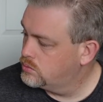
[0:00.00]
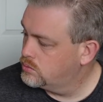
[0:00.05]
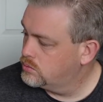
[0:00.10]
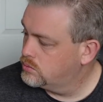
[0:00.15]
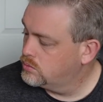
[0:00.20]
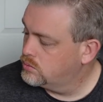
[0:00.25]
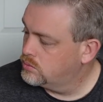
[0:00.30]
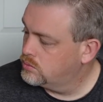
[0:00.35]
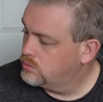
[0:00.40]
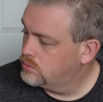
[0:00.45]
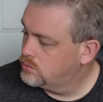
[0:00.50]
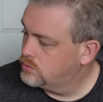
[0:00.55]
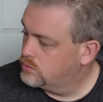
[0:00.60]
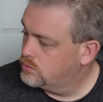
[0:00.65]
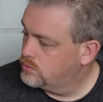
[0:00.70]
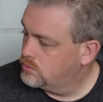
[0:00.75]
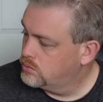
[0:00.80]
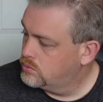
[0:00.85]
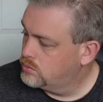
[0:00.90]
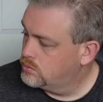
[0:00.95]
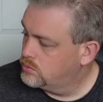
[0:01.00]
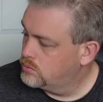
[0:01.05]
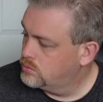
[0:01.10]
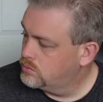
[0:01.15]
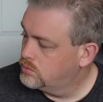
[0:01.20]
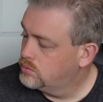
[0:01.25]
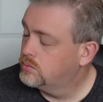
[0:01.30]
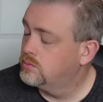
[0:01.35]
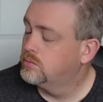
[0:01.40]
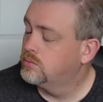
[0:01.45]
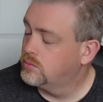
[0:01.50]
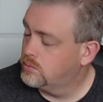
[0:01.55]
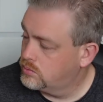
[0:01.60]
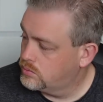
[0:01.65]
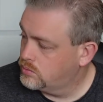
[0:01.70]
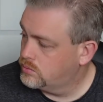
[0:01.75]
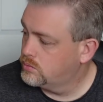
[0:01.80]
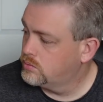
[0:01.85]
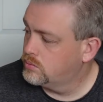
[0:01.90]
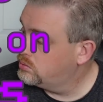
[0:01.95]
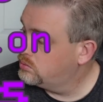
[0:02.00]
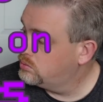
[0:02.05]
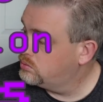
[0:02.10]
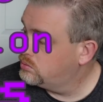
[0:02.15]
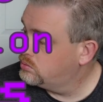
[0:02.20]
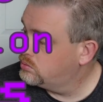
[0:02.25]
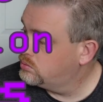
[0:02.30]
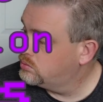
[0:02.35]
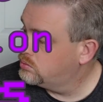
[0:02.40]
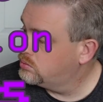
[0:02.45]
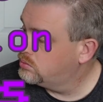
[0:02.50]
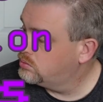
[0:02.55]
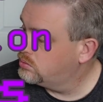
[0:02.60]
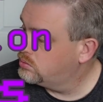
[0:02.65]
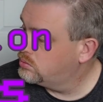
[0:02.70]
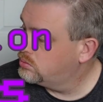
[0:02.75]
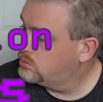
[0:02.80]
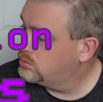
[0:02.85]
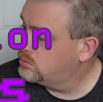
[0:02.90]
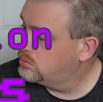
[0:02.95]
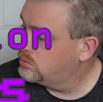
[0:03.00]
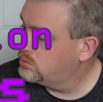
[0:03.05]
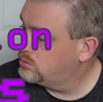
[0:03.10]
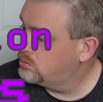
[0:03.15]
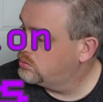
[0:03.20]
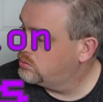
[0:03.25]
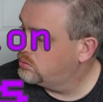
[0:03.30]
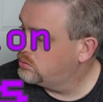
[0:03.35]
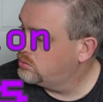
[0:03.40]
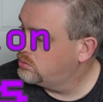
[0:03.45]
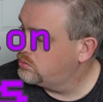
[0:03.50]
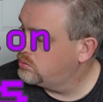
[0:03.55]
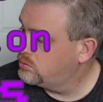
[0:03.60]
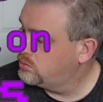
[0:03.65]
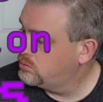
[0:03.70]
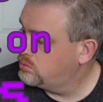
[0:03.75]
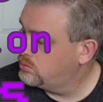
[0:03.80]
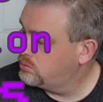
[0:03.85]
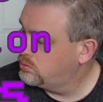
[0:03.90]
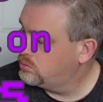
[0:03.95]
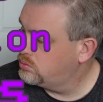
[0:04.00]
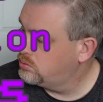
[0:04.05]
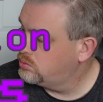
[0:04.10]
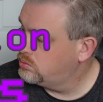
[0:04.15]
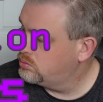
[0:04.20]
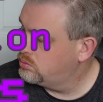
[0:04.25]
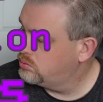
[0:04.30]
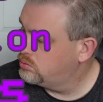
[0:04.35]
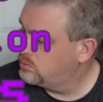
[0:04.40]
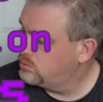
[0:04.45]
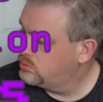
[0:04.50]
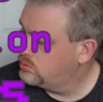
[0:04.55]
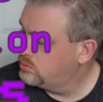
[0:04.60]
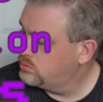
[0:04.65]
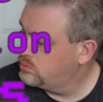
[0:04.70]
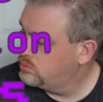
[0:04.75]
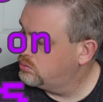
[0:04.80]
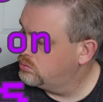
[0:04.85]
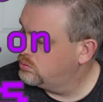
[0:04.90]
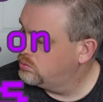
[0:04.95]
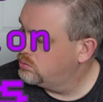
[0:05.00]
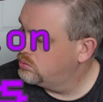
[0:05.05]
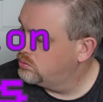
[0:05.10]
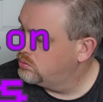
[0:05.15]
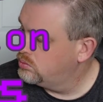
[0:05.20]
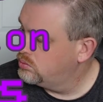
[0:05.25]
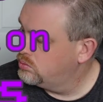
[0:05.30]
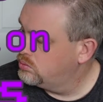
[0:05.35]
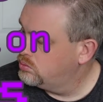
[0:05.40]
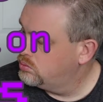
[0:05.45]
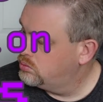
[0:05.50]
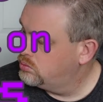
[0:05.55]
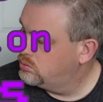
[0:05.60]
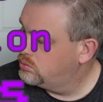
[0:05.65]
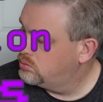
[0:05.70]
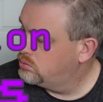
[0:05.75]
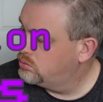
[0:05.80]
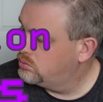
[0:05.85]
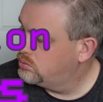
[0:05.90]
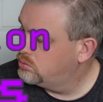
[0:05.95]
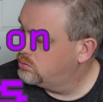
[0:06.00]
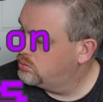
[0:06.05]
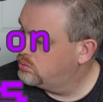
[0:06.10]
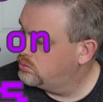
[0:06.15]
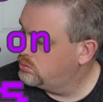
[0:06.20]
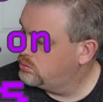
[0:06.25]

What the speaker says: [no speech]